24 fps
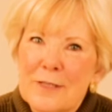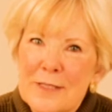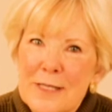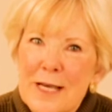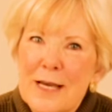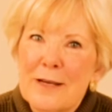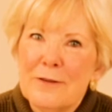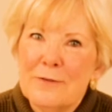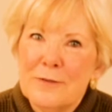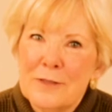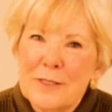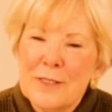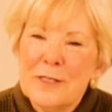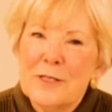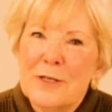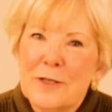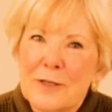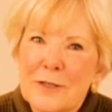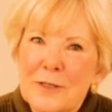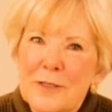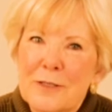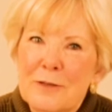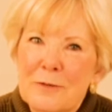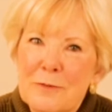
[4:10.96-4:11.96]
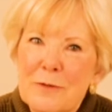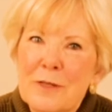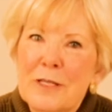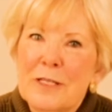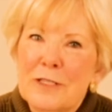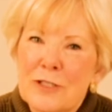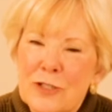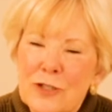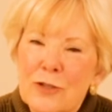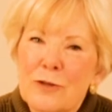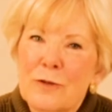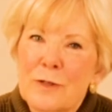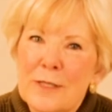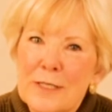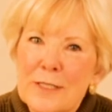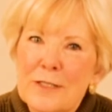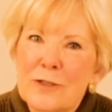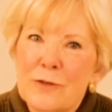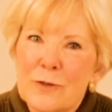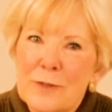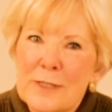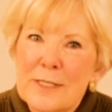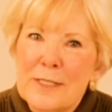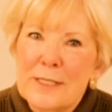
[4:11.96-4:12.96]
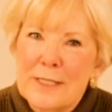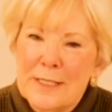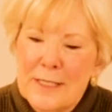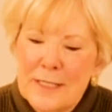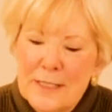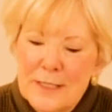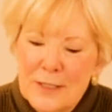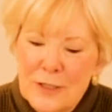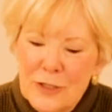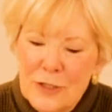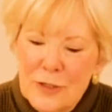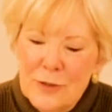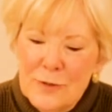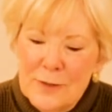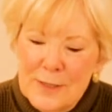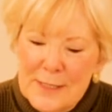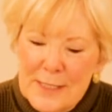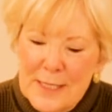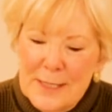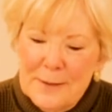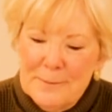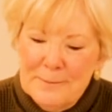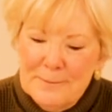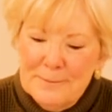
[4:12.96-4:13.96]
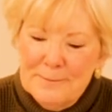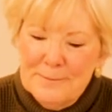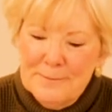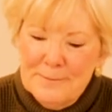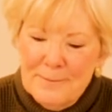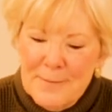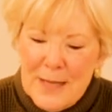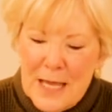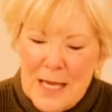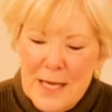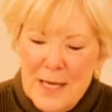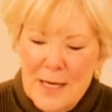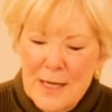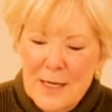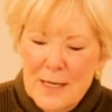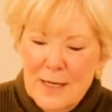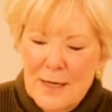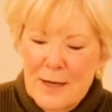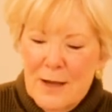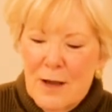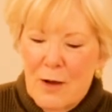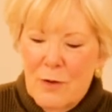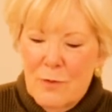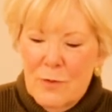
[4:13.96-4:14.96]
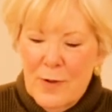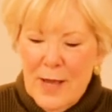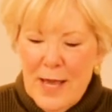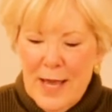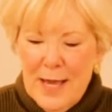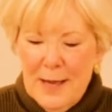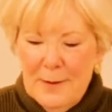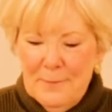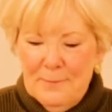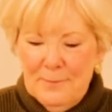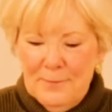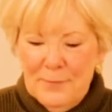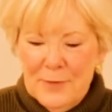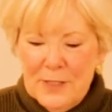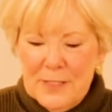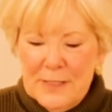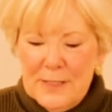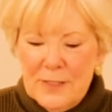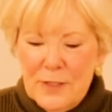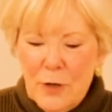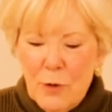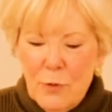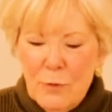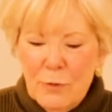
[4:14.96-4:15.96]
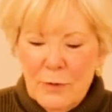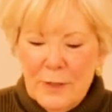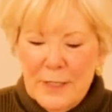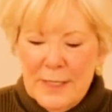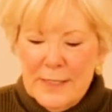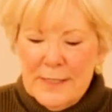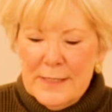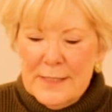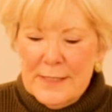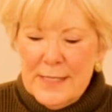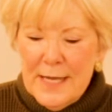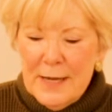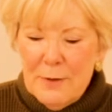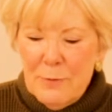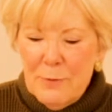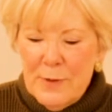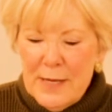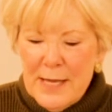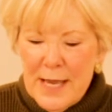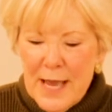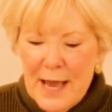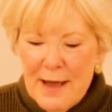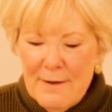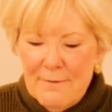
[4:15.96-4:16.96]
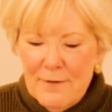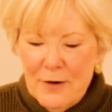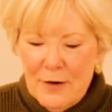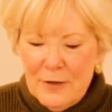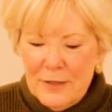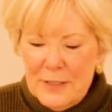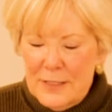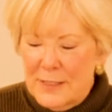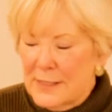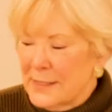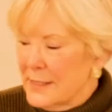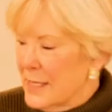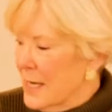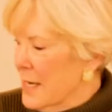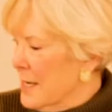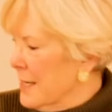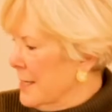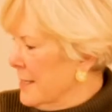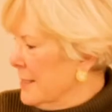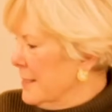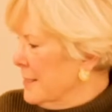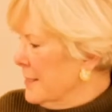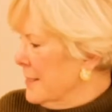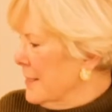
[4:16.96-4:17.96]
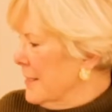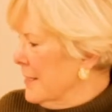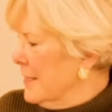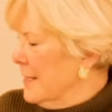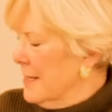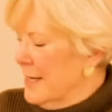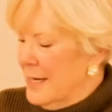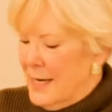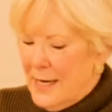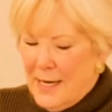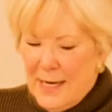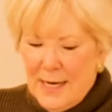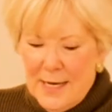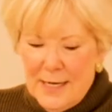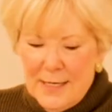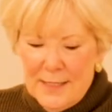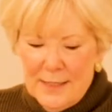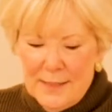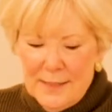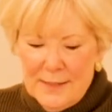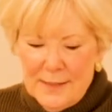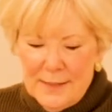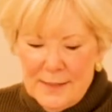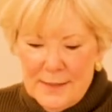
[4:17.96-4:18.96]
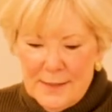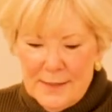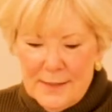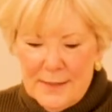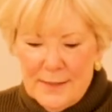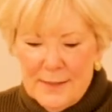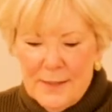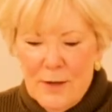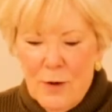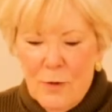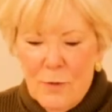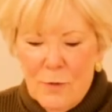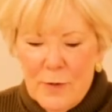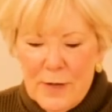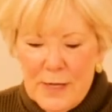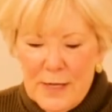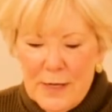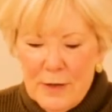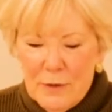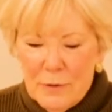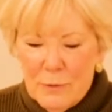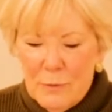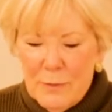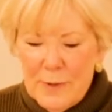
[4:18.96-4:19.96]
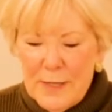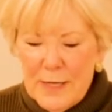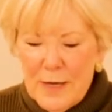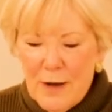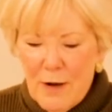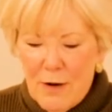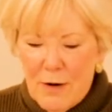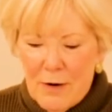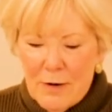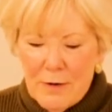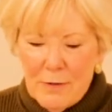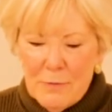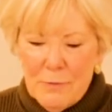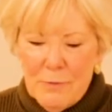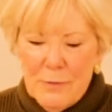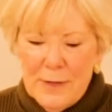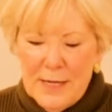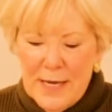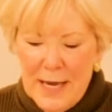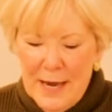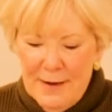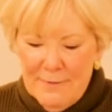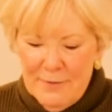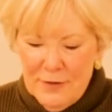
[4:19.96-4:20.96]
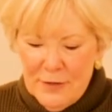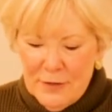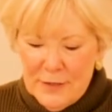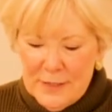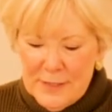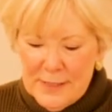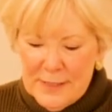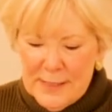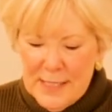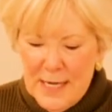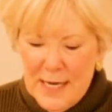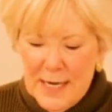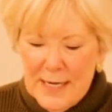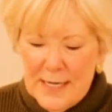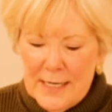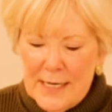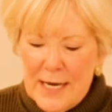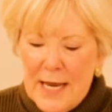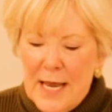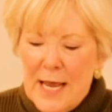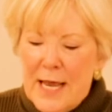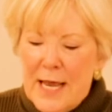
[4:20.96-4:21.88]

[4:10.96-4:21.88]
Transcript: sounds good that you're interested in using. Okay, so let's say we have our design. So here we are, we have our design.